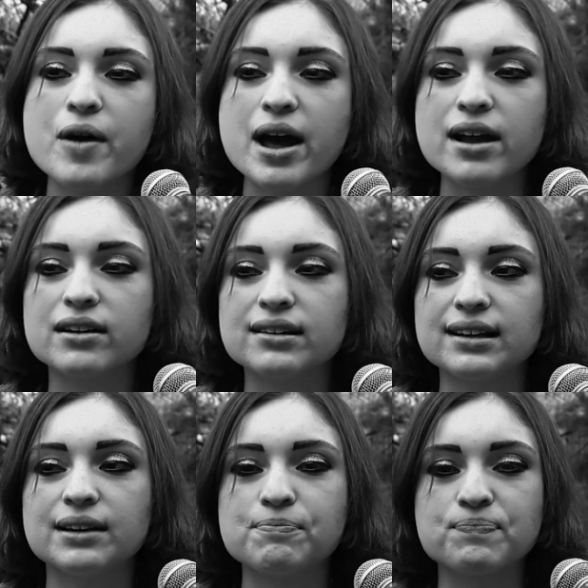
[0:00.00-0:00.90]
And
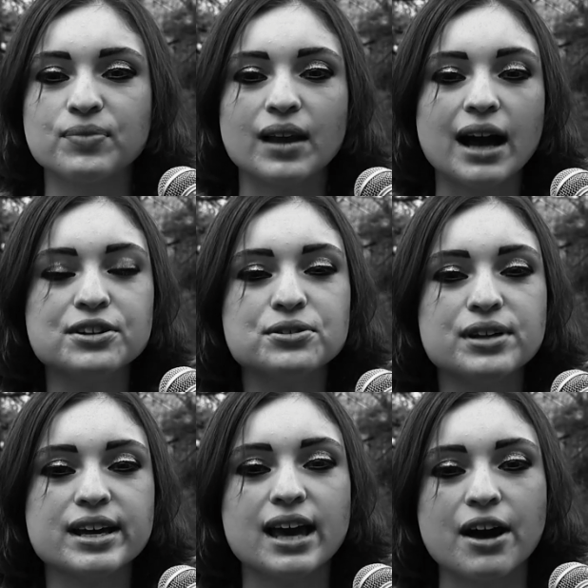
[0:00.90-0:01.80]
like, I do
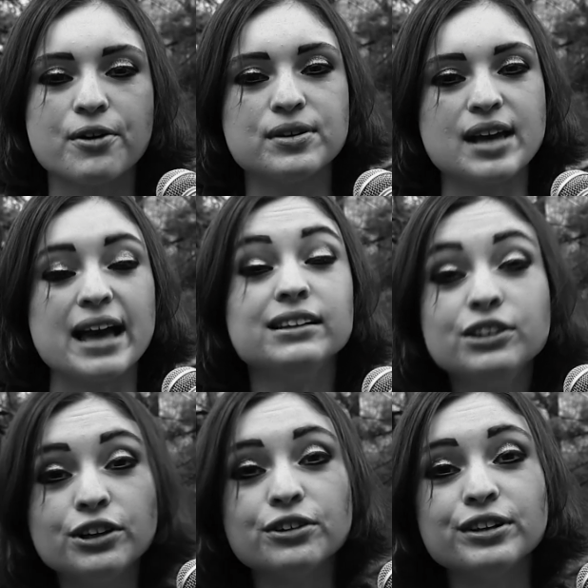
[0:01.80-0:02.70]
like how he
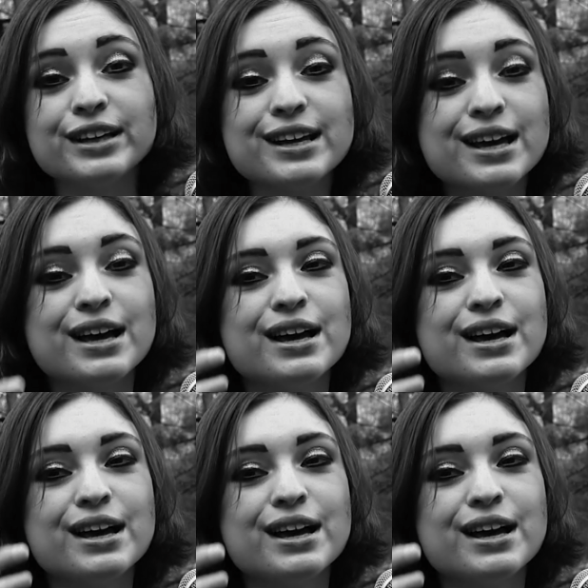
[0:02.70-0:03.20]
literally